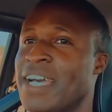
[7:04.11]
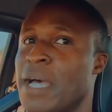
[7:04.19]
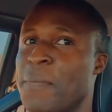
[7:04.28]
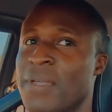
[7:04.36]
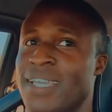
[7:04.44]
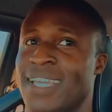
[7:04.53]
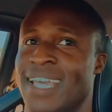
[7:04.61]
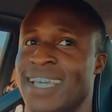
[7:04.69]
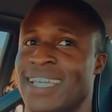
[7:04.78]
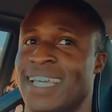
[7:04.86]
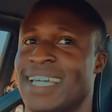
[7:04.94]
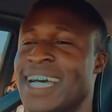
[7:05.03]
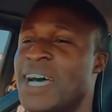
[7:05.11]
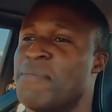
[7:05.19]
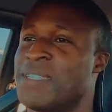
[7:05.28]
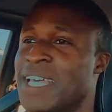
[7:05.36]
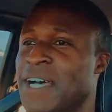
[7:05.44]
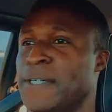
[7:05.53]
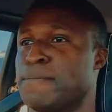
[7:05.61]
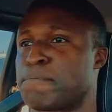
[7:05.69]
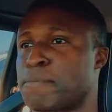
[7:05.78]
up and kick up. So